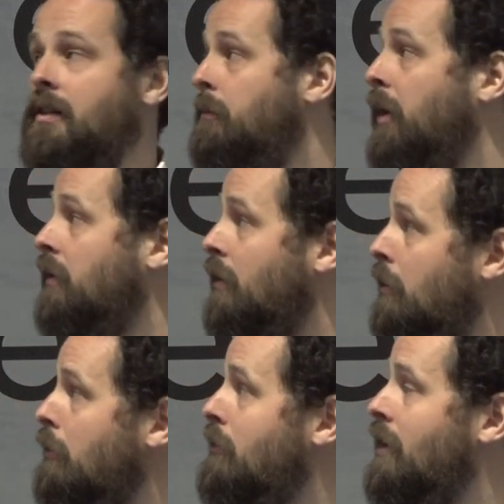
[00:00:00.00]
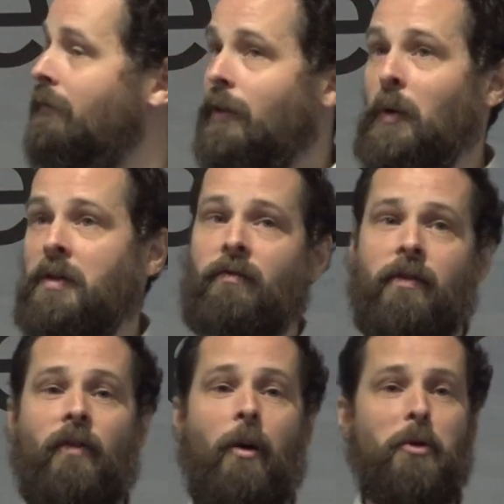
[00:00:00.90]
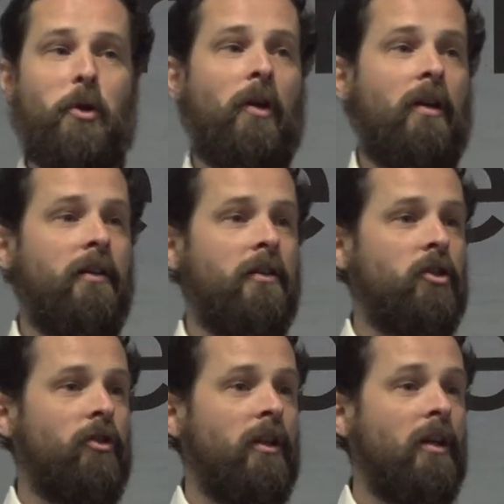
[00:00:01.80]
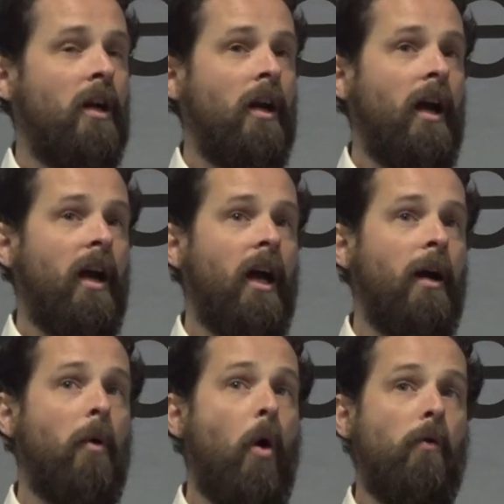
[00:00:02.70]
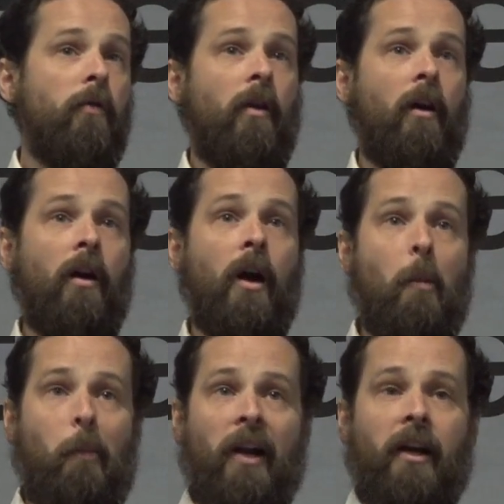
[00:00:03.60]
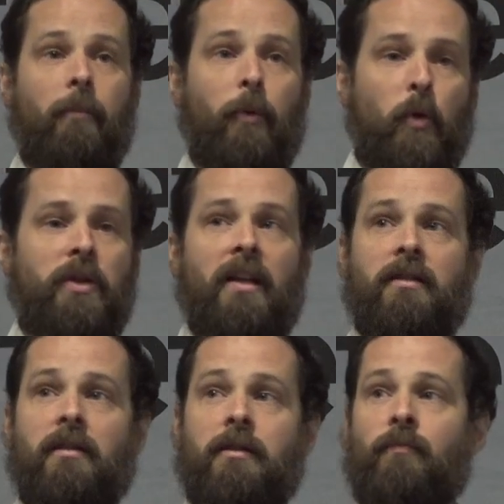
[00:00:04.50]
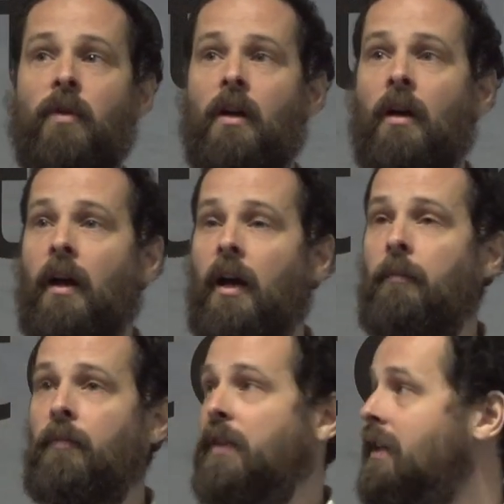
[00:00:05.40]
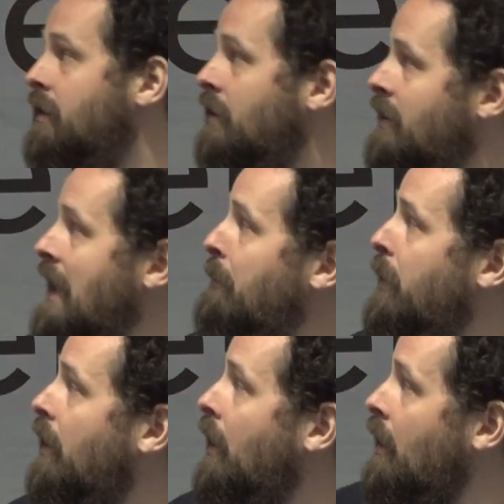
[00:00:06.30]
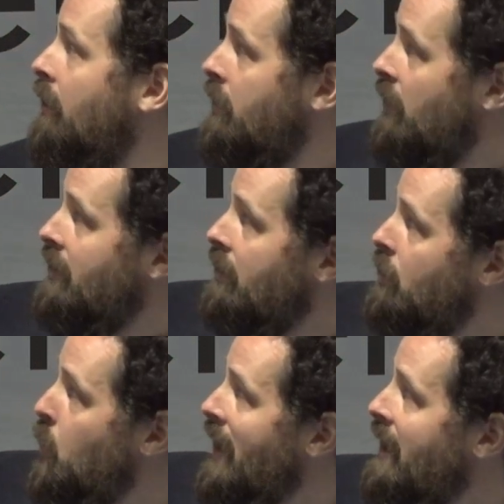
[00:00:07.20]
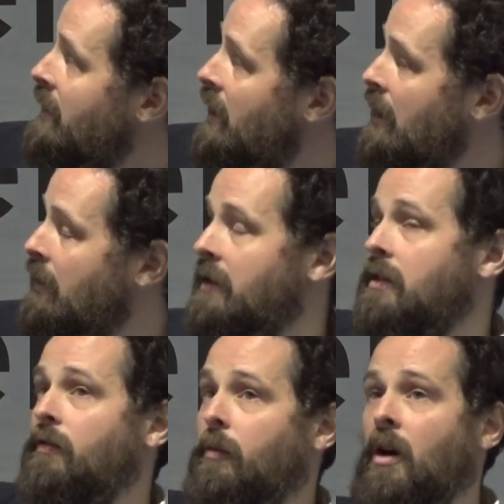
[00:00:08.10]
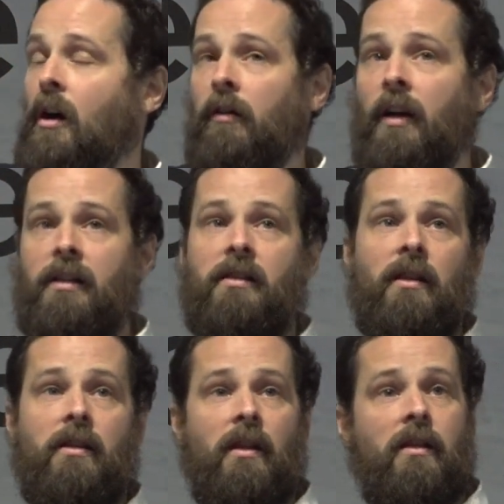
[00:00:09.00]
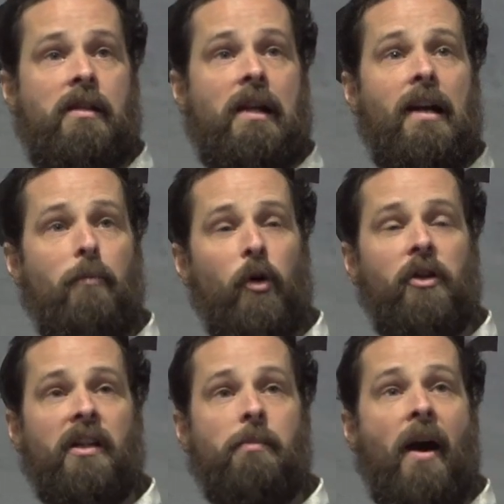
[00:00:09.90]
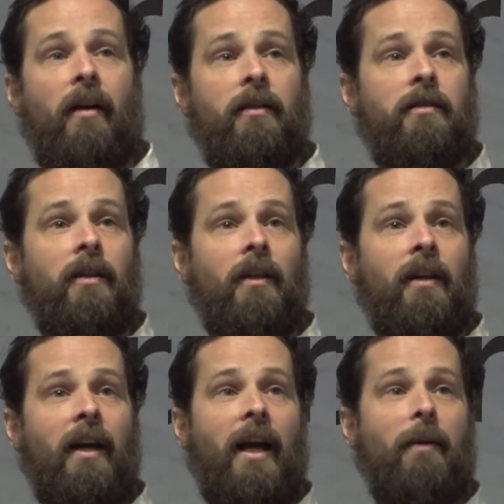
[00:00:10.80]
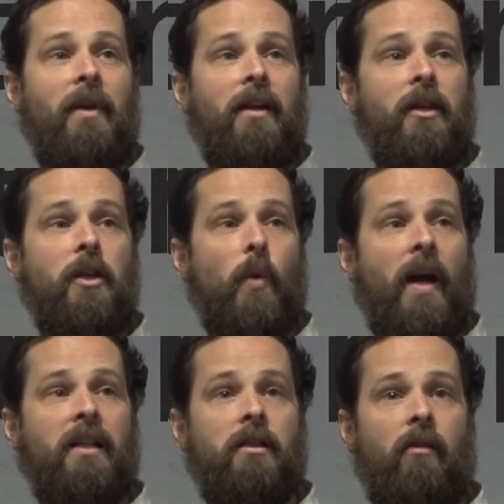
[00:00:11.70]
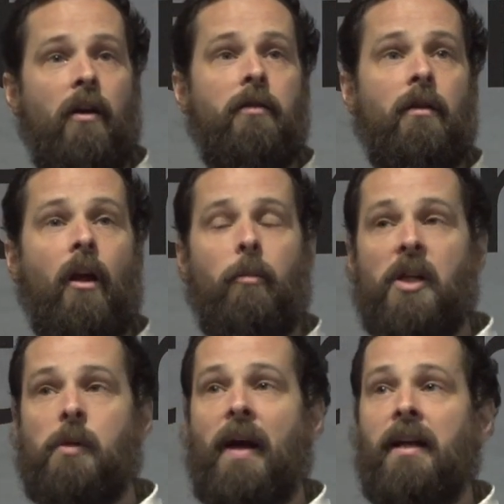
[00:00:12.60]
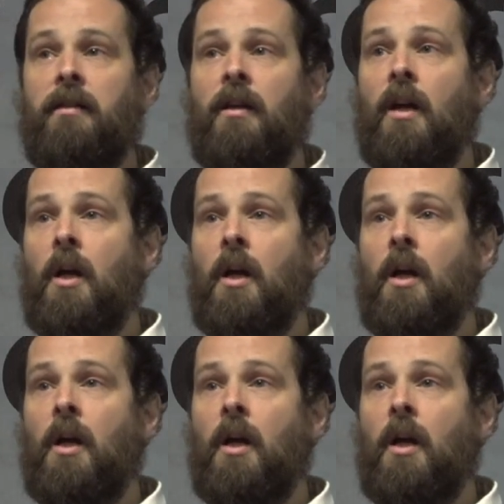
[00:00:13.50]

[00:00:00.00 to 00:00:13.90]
is about the huge influence of the pharmaceutical industry over our political processes. This is an example. This is 2018. This is from Congress. It's slightly more transparent in the US around lobby spend.